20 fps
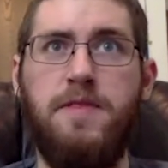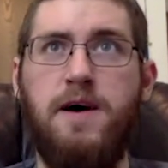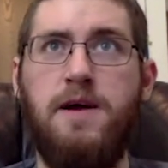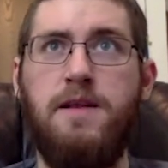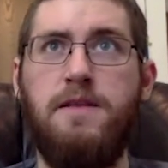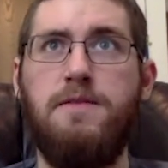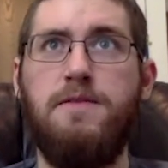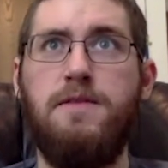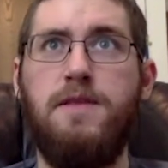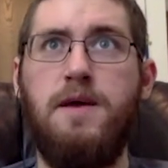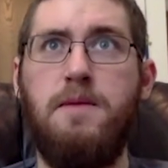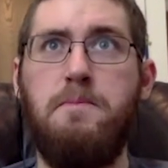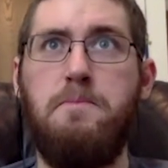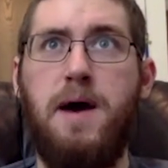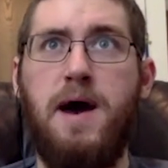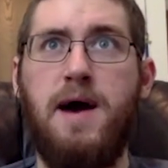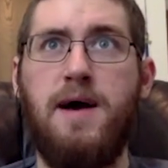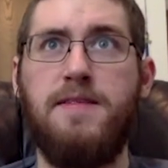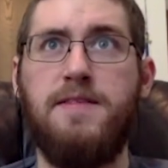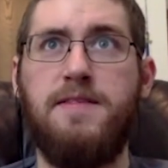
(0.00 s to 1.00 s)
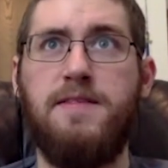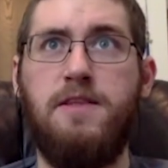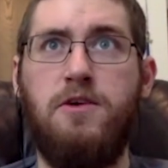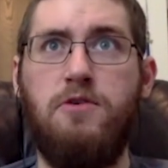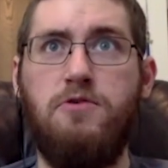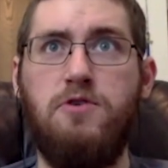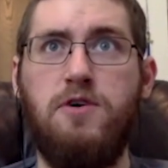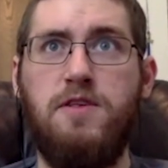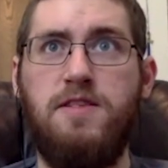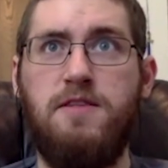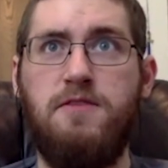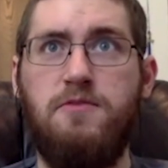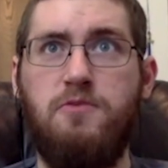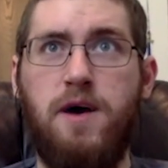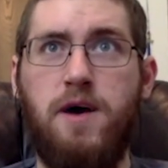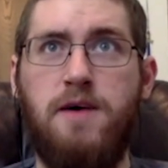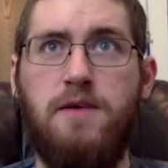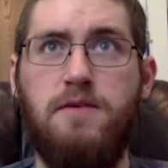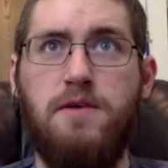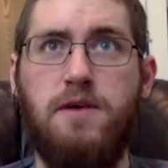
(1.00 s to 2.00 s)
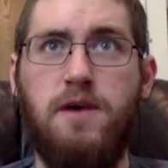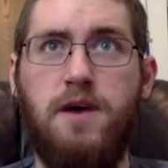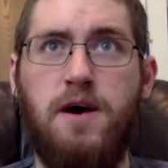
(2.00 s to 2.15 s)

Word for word: that impacts us as well.